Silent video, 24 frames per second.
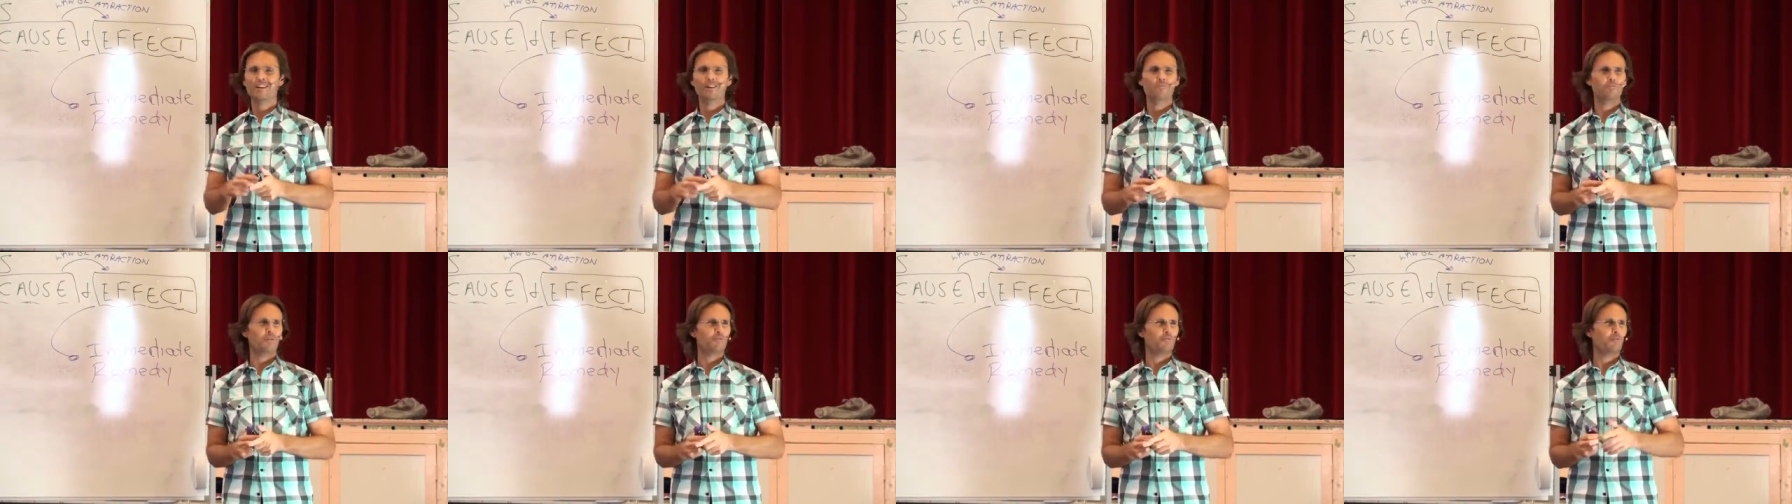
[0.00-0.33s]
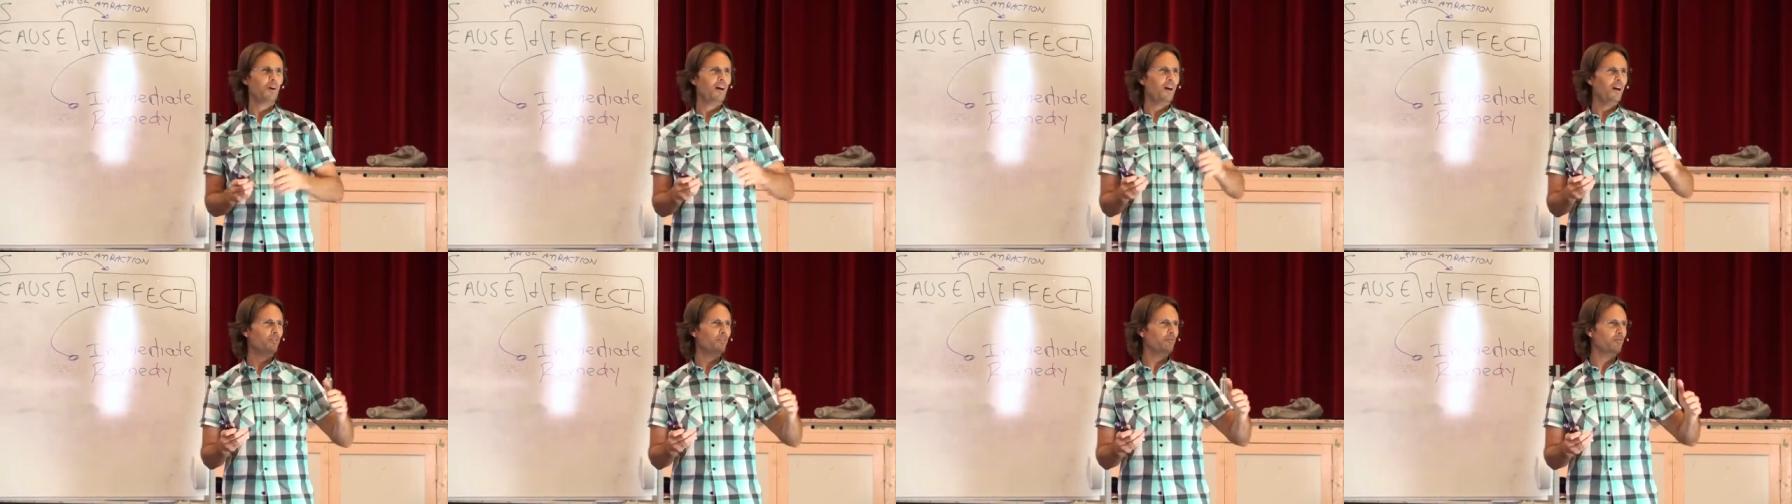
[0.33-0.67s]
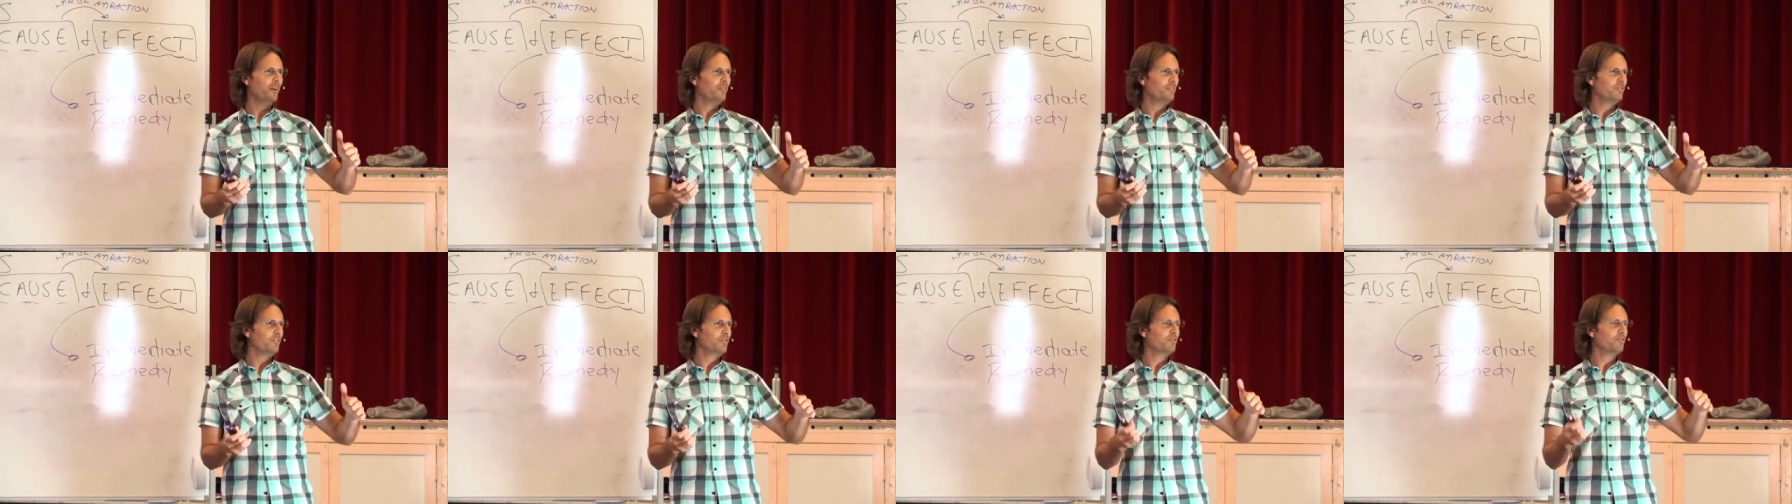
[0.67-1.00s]
but rather
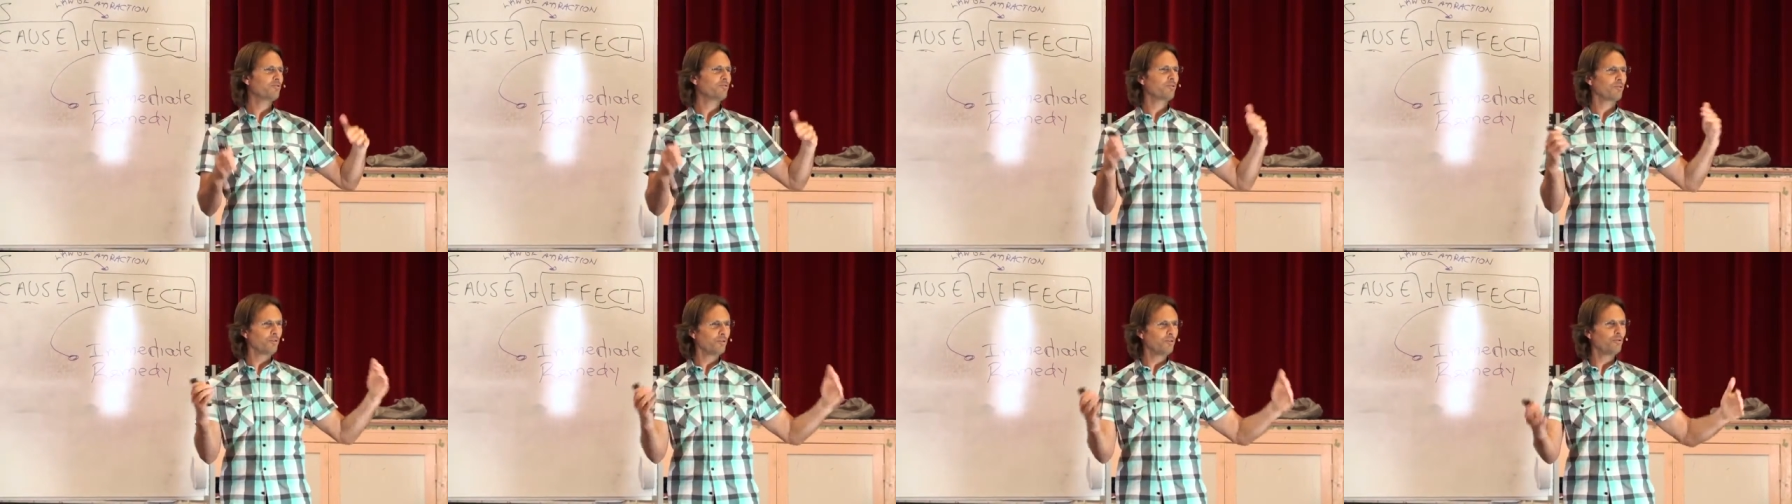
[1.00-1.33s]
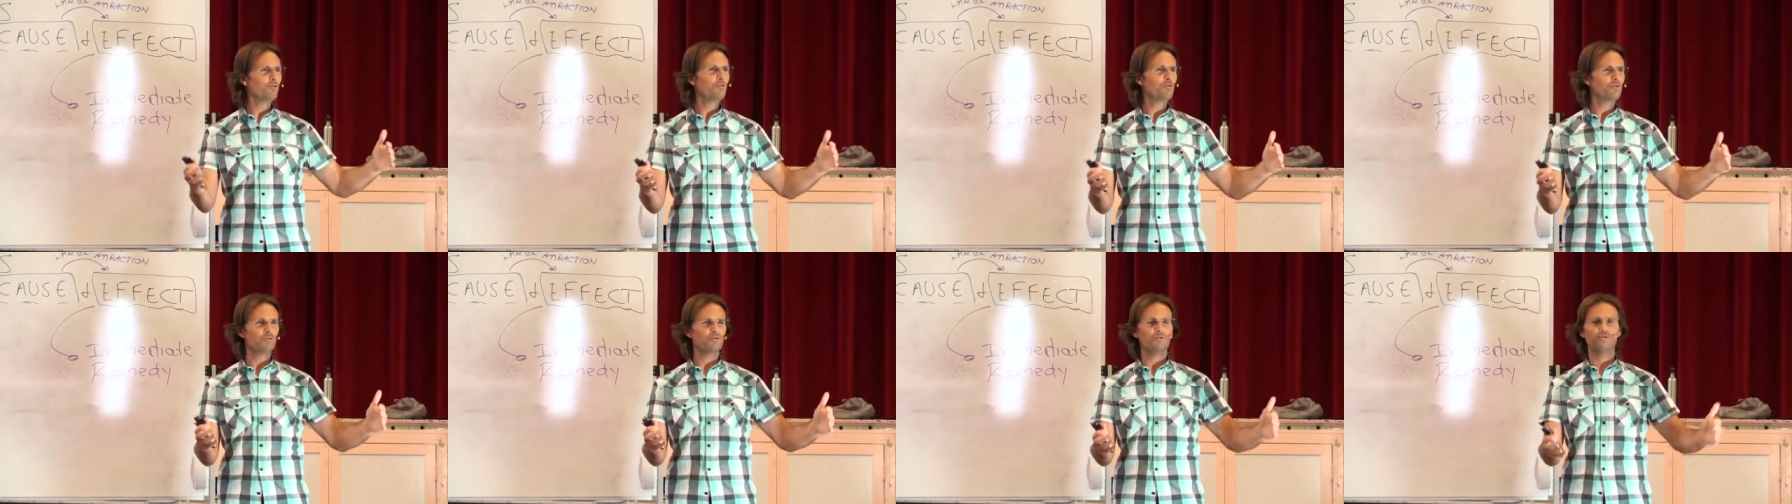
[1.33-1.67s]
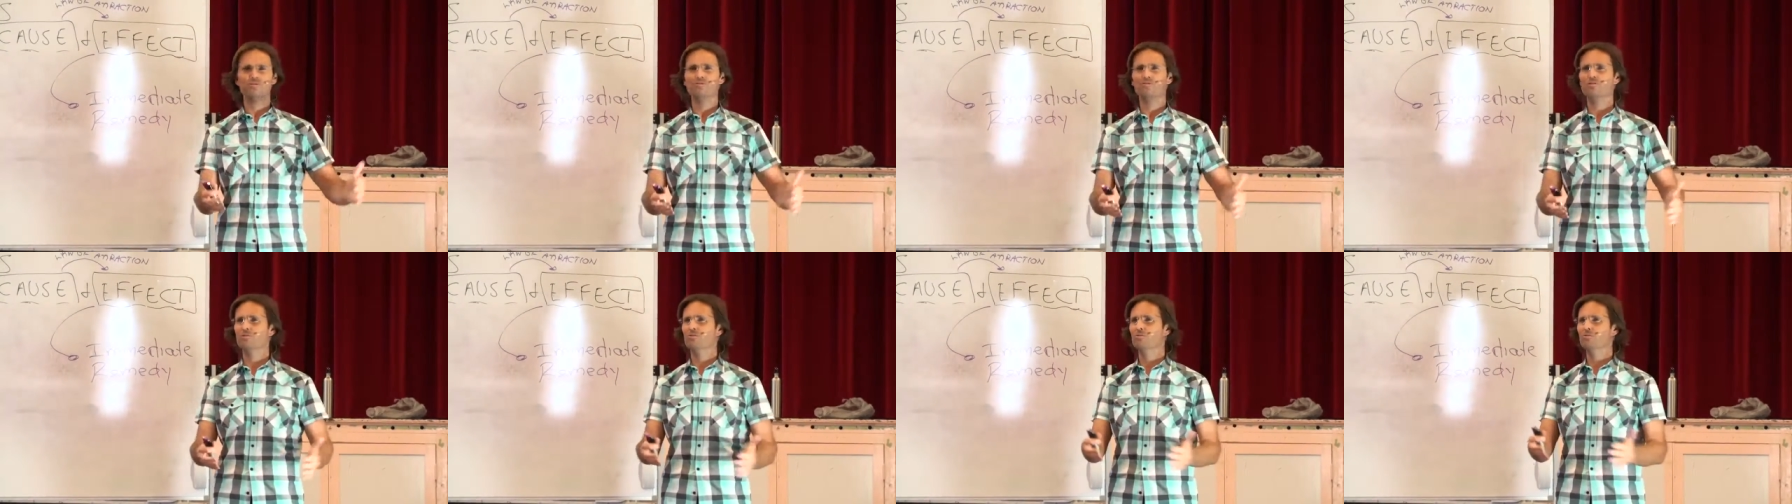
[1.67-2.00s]
as a
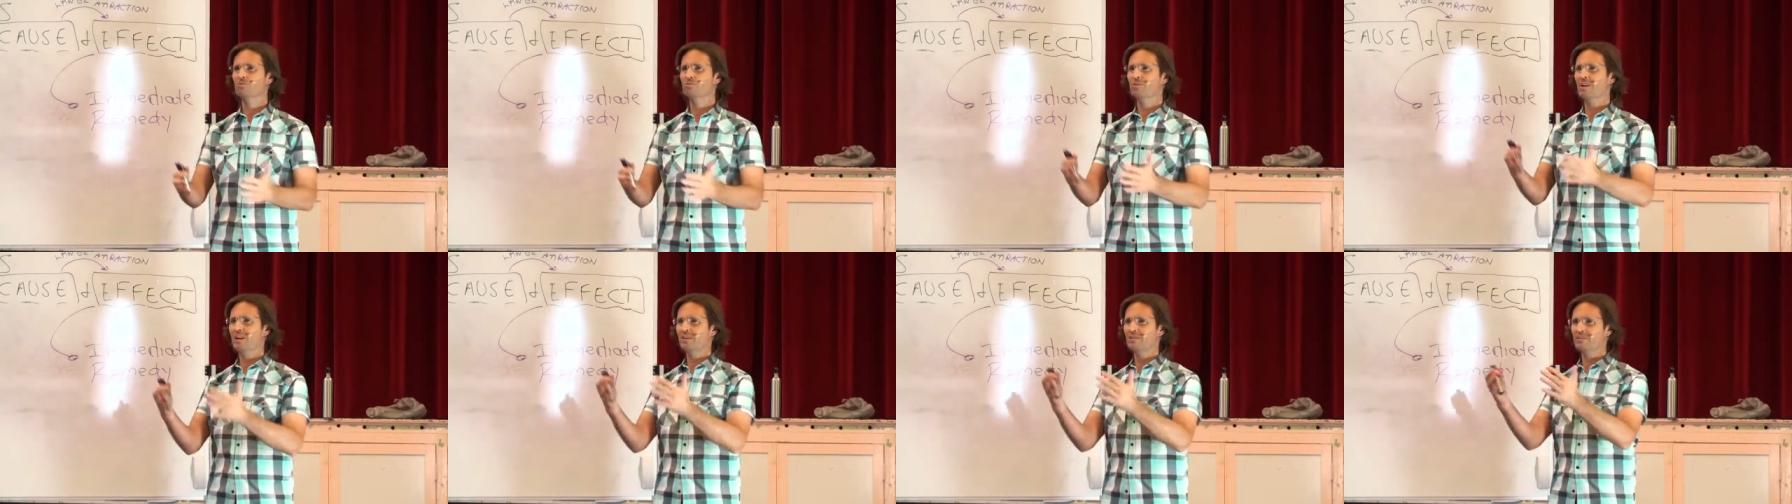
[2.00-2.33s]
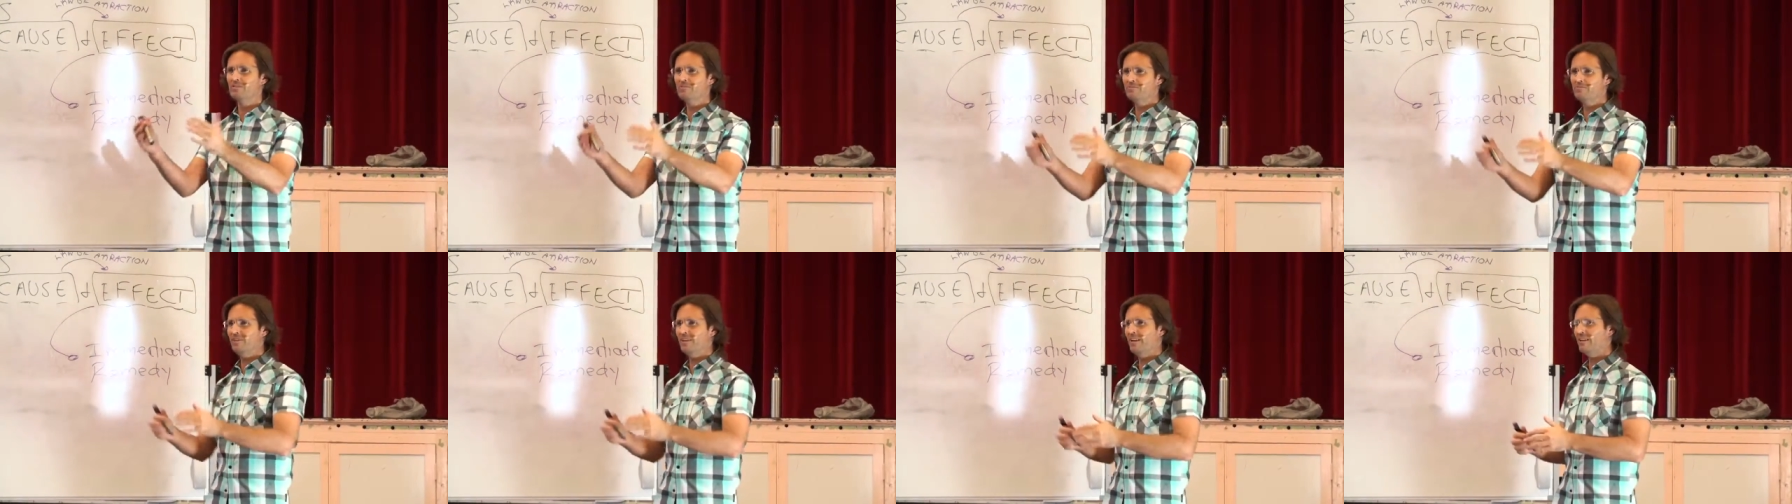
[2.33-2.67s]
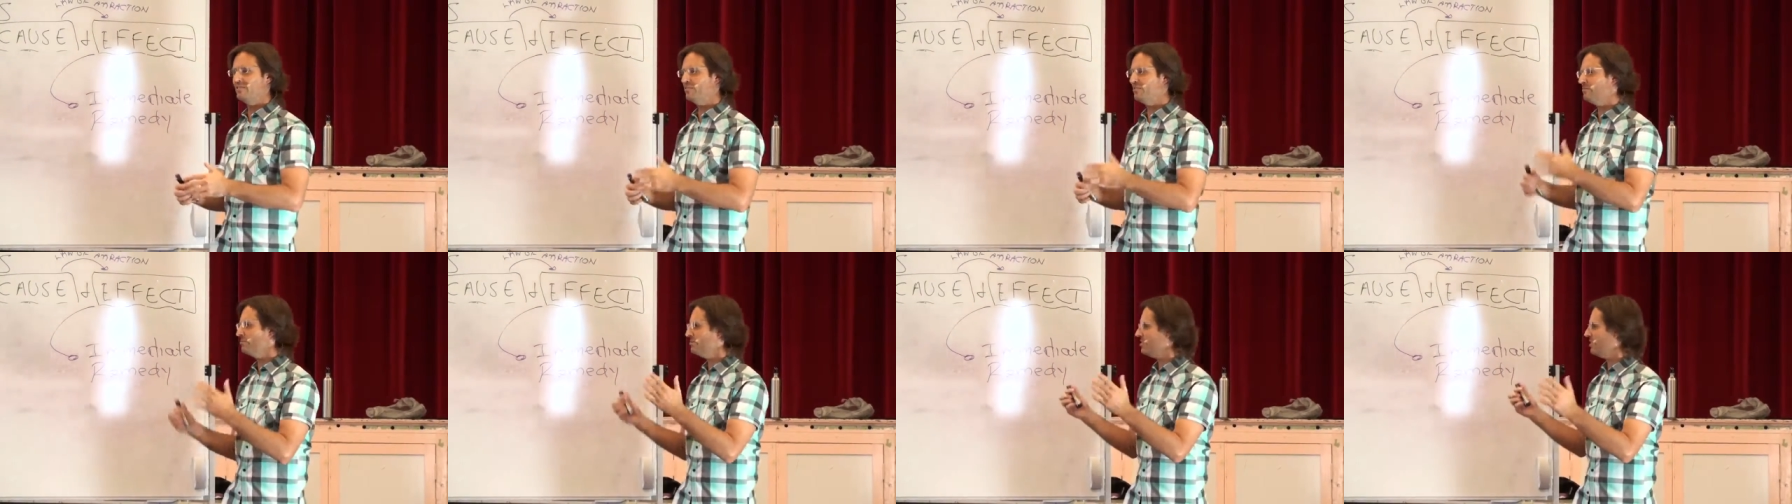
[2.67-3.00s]
solution to an
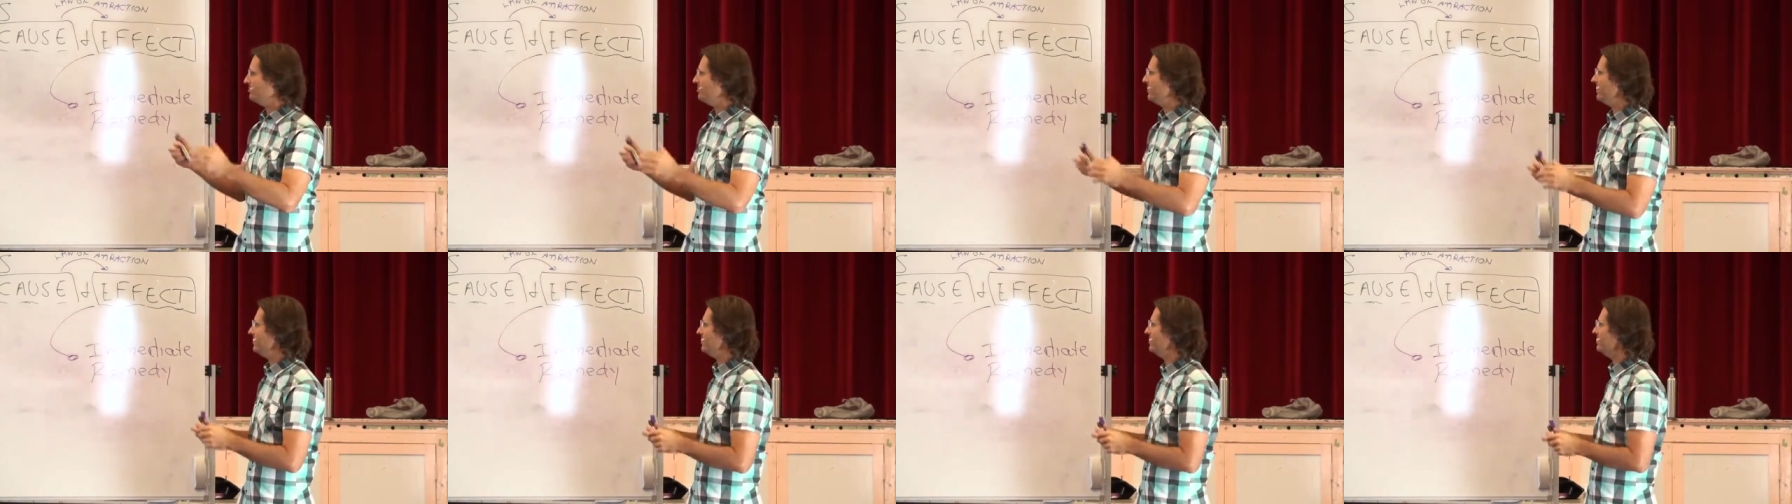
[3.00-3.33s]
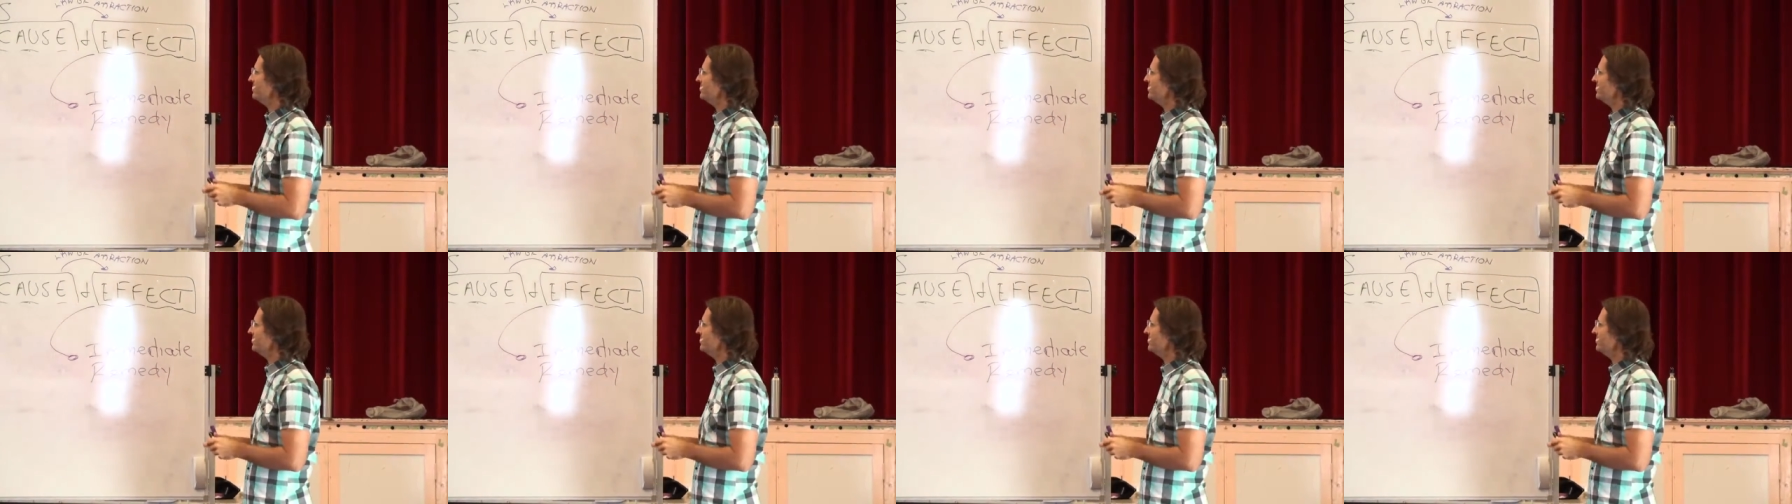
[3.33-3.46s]
effect of something